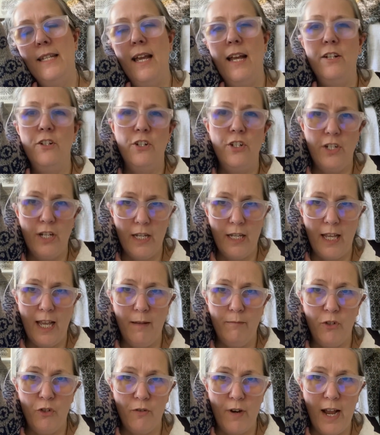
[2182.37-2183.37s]
and she
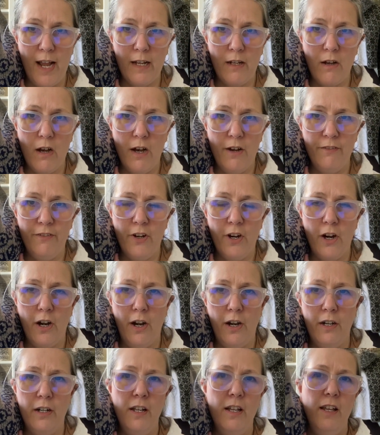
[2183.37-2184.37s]
kept track of
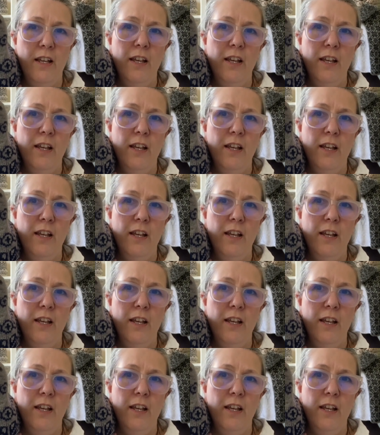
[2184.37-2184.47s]
her